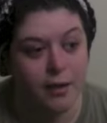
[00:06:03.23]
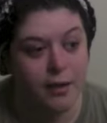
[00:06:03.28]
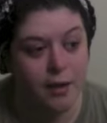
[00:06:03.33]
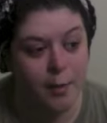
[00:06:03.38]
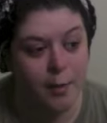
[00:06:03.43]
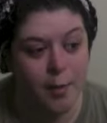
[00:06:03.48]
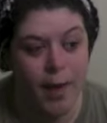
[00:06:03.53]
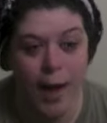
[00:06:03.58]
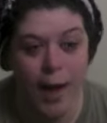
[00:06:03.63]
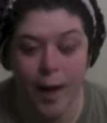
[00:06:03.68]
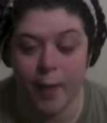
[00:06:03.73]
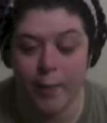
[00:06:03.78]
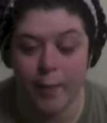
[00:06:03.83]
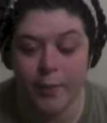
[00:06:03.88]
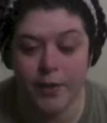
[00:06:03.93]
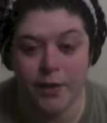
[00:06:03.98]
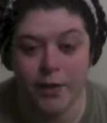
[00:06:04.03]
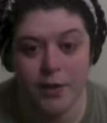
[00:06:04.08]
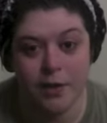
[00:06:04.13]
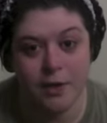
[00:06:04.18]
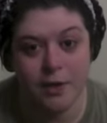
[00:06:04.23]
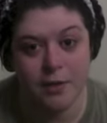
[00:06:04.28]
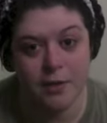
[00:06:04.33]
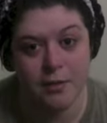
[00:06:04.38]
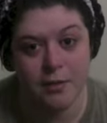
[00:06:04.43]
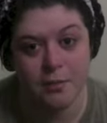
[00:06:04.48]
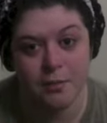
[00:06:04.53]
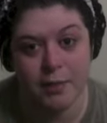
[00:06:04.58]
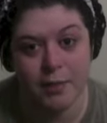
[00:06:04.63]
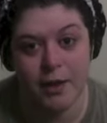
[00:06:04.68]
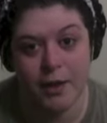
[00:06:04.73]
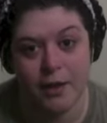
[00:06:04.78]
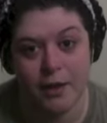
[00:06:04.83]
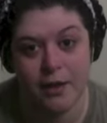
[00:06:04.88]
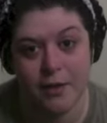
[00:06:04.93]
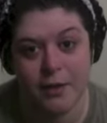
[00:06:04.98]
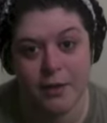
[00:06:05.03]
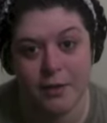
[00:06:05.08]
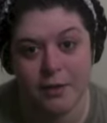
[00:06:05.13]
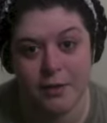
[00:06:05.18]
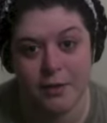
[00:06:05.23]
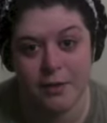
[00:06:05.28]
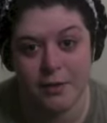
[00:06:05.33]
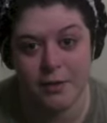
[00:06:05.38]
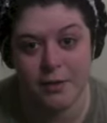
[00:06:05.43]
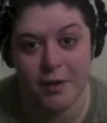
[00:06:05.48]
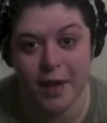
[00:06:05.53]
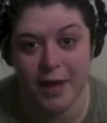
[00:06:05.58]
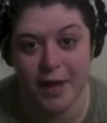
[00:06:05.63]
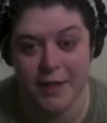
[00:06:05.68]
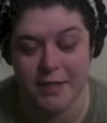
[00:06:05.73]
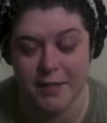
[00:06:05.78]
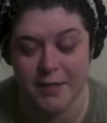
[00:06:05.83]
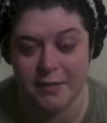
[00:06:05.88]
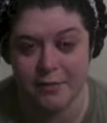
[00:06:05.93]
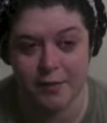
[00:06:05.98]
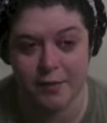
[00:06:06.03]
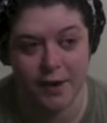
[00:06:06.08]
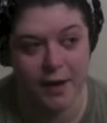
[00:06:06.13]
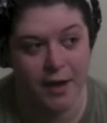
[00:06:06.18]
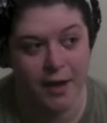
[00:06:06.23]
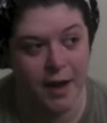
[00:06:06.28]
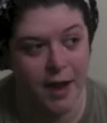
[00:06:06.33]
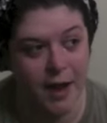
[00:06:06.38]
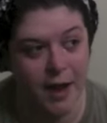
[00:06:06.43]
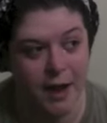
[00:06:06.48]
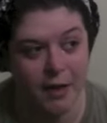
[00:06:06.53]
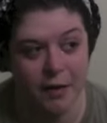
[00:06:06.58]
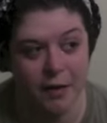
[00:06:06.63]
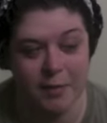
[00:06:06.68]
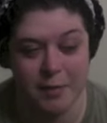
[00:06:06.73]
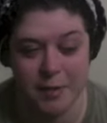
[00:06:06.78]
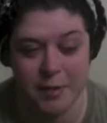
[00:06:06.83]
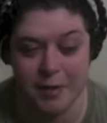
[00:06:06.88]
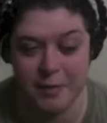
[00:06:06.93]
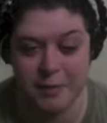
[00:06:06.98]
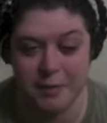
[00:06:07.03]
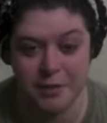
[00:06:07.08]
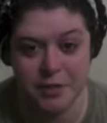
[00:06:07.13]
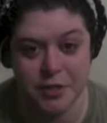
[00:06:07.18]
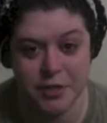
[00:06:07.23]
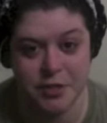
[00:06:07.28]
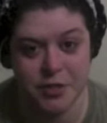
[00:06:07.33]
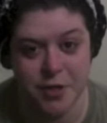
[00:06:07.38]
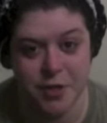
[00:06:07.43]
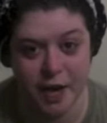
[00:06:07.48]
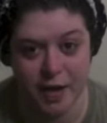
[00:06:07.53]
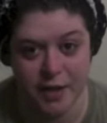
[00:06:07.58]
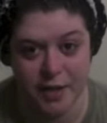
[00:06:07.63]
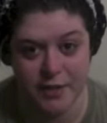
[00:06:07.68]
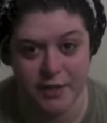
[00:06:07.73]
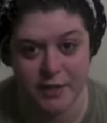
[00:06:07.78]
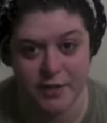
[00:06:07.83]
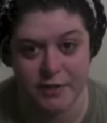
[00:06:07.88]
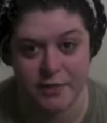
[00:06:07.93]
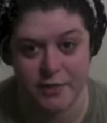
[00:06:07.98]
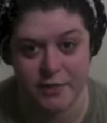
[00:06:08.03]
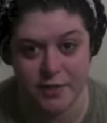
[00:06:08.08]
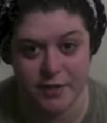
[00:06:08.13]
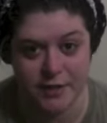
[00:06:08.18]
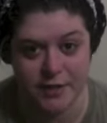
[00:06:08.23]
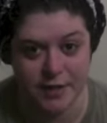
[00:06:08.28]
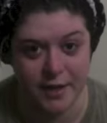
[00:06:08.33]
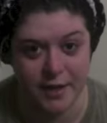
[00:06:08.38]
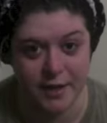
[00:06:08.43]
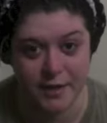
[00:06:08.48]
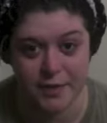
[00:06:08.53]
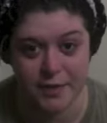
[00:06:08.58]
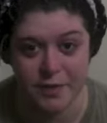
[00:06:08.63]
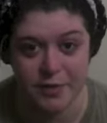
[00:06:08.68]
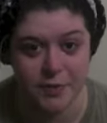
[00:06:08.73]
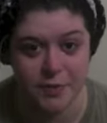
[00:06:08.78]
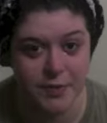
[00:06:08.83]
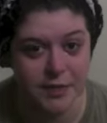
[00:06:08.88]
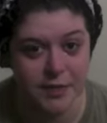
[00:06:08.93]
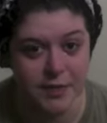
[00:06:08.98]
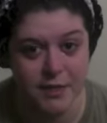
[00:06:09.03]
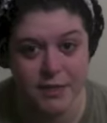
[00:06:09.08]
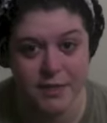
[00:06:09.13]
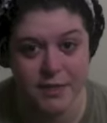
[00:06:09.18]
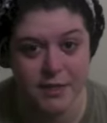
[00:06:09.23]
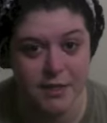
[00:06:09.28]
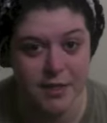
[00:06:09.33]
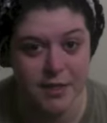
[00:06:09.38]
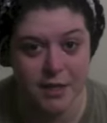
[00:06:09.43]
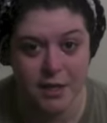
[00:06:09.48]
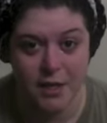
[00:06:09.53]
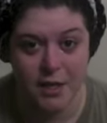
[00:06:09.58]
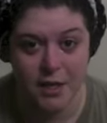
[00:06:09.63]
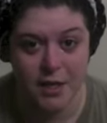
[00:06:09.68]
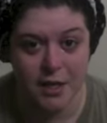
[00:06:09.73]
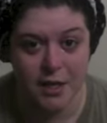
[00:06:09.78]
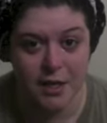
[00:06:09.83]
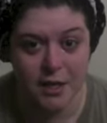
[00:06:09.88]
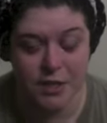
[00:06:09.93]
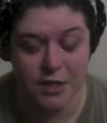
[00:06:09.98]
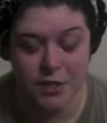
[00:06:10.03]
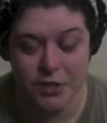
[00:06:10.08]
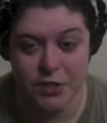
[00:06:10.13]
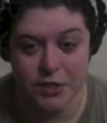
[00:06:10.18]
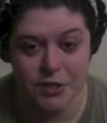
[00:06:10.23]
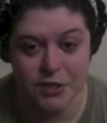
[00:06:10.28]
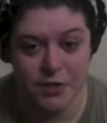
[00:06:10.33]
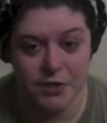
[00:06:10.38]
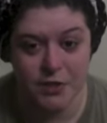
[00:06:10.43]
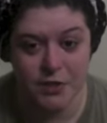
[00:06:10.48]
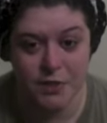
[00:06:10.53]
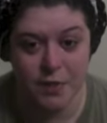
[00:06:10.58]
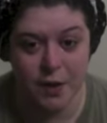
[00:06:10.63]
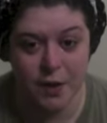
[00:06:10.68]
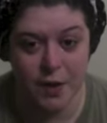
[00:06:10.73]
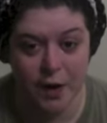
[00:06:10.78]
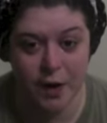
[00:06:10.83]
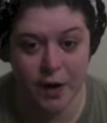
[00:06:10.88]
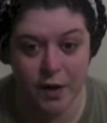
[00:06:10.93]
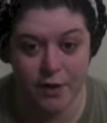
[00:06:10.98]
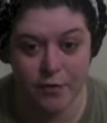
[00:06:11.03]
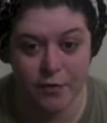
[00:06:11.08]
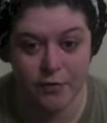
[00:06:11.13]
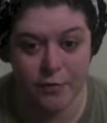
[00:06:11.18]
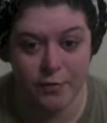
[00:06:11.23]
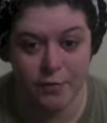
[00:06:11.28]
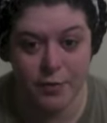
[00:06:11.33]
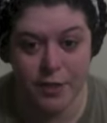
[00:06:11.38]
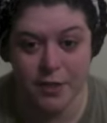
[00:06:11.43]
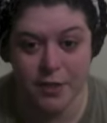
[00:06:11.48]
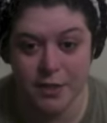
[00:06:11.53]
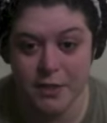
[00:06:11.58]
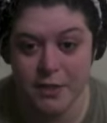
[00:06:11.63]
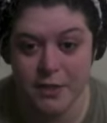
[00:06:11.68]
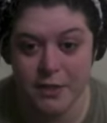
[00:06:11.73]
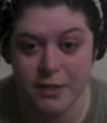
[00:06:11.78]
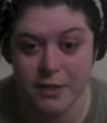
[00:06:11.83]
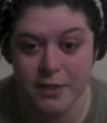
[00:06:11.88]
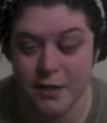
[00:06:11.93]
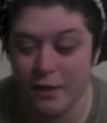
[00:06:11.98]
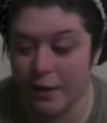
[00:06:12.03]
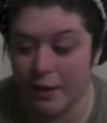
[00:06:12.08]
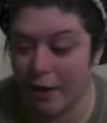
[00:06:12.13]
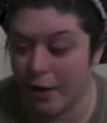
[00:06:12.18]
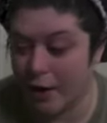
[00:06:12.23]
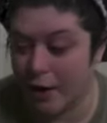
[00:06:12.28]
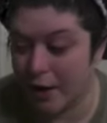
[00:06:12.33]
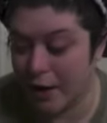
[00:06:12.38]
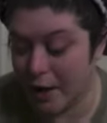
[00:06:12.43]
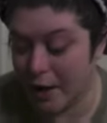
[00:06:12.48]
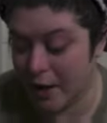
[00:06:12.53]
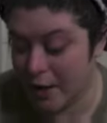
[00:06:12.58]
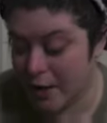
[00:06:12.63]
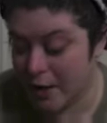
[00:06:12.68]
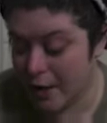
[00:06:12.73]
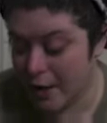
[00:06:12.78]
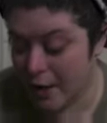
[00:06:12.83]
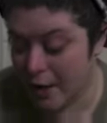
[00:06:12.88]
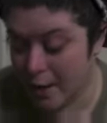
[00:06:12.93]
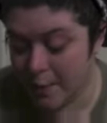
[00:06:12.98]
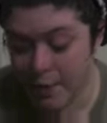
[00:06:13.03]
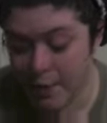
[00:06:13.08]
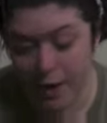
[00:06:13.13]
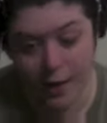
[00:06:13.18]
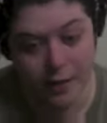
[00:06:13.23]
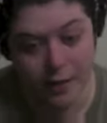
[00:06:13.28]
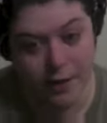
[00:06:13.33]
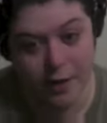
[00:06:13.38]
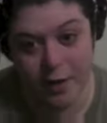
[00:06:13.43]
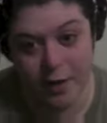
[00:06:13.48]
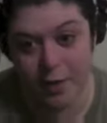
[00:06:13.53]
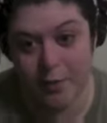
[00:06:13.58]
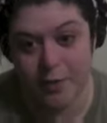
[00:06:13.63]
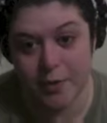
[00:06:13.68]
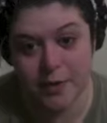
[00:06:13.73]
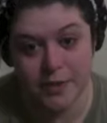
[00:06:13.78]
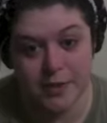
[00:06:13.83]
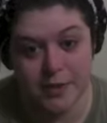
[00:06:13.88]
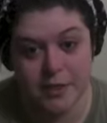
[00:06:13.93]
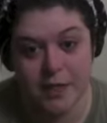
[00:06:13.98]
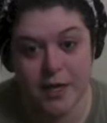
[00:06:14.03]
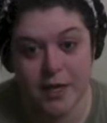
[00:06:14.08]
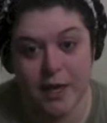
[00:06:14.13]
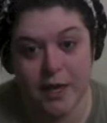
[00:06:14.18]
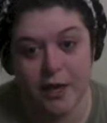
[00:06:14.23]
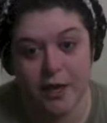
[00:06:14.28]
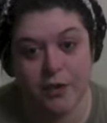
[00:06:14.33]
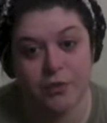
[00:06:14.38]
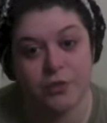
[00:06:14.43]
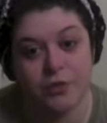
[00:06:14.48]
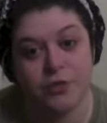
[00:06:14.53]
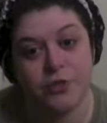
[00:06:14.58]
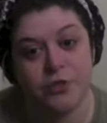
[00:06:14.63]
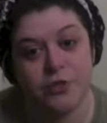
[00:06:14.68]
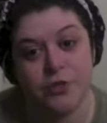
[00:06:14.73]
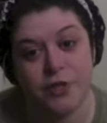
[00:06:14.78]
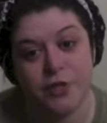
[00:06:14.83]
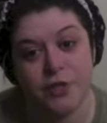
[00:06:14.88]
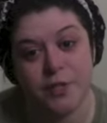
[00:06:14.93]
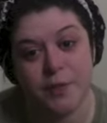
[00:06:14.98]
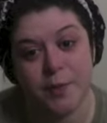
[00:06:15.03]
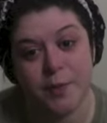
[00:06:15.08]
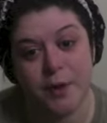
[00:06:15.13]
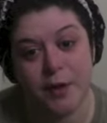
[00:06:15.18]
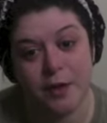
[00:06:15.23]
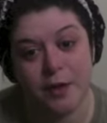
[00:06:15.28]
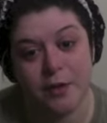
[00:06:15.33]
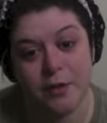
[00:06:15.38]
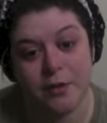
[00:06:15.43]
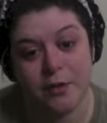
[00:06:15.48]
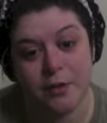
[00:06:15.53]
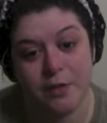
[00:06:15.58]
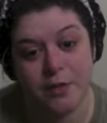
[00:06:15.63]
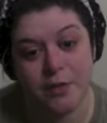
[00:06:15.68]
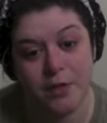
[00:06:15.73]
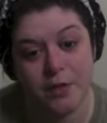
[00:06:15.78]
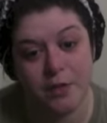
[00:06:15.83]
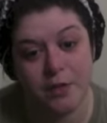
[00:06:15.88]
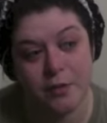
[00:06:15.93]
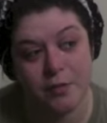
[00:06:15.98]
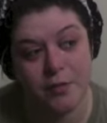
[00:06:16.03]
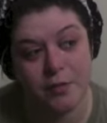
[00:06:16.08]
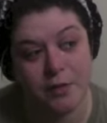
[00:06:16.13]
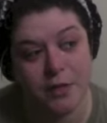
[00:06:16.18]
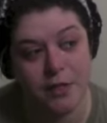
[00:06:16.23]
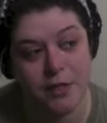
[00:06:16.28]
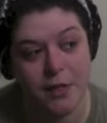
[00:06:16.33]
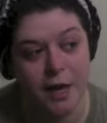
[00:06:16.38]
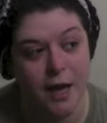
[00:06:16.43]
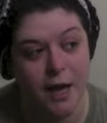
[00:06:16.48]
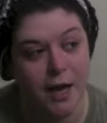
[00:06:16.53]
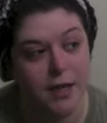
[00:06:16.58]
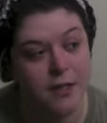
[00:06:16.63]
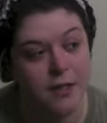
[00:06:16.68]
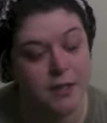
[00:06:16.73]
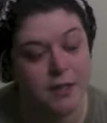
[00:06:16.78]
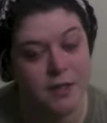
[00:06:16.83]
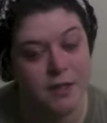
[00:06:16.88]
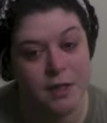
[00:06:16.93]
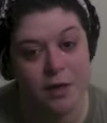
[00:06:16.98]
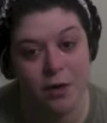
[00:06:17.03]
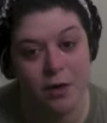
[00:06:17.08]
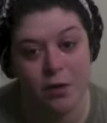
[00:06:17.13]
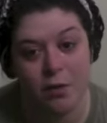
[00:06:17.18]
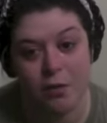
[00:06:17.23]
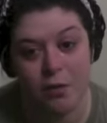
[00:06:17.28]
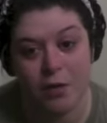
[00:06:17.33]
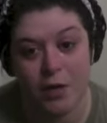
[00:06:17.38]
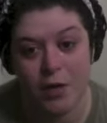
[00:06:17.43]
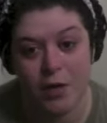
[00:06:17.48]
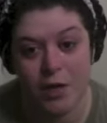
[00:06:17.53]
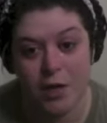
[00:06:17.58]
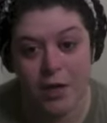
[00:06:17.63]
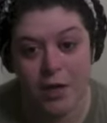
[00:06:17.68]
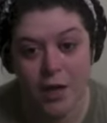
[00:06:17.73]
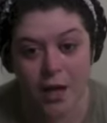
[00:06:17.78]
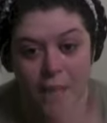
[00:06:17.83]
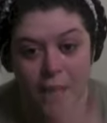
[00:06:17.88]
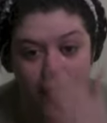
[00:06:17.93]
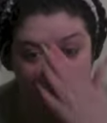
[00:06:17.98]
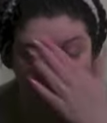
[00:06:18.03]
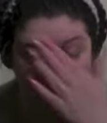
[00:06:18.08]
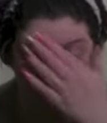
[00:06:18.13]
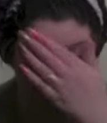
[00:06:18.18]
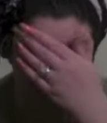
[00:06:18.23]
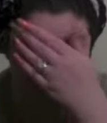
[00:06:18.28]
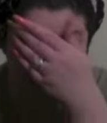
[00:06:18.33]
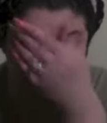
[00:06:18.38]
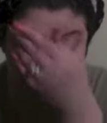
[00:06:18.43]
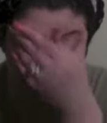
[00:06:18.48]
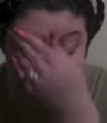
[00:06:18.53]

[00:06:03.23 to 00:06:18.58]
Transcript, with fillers: I'm happy. But as of right now, I'm going to be stressed for these next 2 weeks. It's just too hard for me to sit there. And I'm not the kind of person that handles stress well. I'm really not. So, I just...